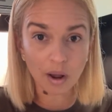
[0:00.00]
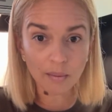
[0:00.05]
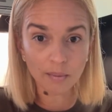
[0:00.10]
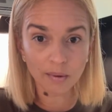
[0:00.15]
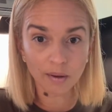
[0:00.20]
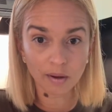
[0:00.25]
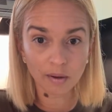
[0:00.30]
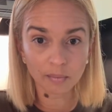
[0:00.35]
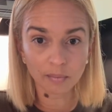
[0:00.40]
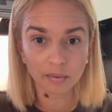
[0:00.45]
a
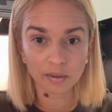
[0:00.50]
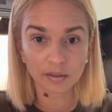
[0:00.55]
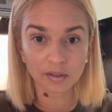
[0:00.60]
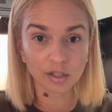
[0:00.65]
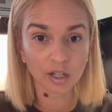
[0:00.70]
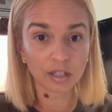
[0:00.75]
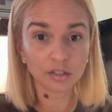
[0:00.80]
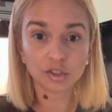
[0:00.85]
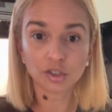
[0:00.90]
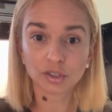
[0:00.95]
problem,
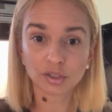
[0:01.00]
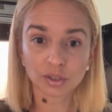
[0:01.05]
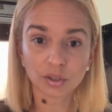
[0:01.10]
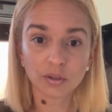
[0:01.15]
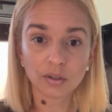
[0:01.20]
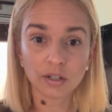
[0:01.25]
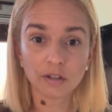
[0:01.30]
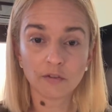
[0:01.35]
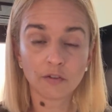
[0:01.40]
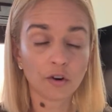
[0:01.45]
not
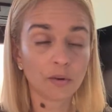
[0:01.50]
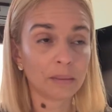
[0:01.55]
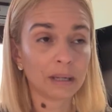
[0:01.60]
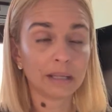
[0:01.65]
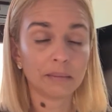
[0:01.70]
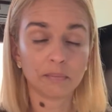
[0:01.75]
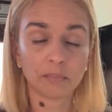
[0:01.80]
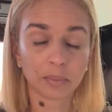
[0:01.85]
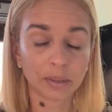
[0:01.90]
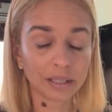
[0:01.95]
just only for
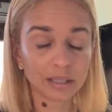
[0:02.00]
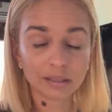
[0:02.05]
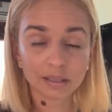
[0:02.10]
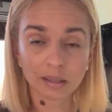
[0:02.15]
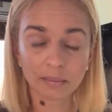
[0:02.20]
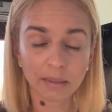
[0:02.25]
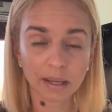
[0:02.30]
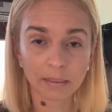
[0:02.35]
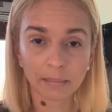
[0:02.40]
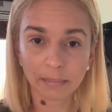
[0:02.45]
my
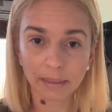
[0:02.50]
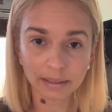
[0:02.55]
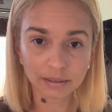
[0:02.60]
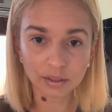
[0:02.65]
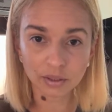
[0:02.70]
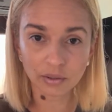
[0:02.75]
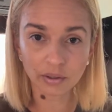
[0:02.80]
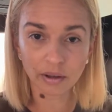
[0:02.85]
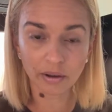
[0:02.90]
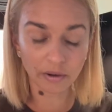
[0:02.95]
peace and my
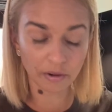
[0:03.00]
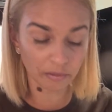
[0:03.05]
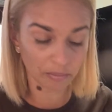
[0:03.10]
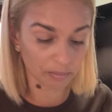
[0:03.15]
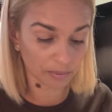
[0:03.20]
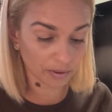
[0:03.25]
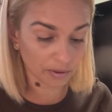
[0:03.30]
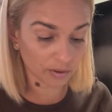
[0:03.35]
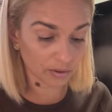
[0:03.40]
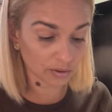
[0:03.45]
mental
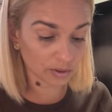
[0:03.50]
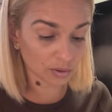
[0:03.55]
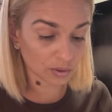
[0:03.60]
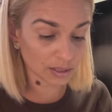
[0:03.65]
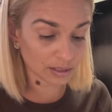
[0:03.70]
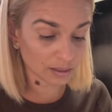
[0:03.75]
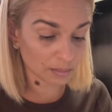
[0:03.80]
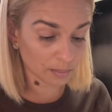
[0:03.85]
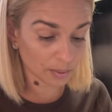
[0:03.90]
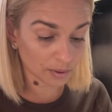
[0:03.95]
health, but
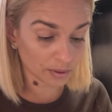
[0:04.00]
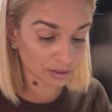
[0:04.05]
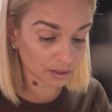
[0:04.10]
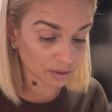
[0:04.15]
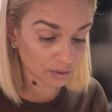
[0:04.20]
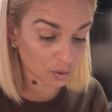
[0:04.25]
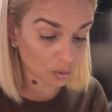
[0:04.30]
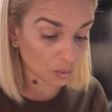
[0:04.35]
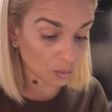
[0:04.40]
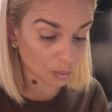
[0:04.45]
also as a
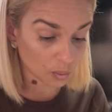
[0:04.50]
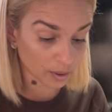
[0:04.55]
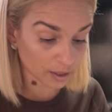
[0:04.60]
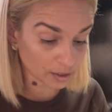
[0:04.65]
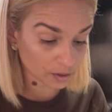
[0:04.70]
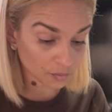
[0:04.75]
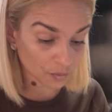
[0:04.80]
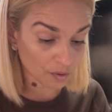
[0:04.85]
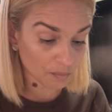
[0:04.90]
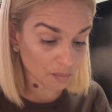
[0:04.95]
person who
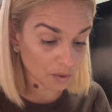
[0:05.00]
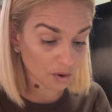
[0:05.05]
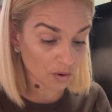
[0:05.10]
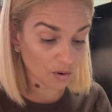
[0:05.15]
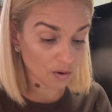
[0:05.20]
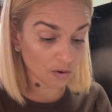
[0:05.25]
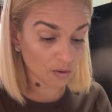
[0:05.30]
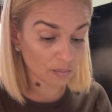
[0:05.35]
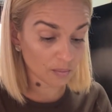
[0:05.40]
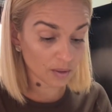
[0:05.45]
works
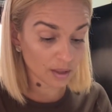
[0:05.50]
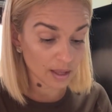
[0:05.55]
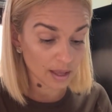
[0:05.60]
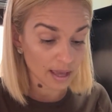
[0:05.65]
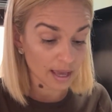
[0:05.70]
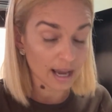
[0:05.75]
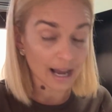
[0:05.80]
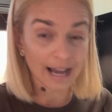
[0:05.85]
from home.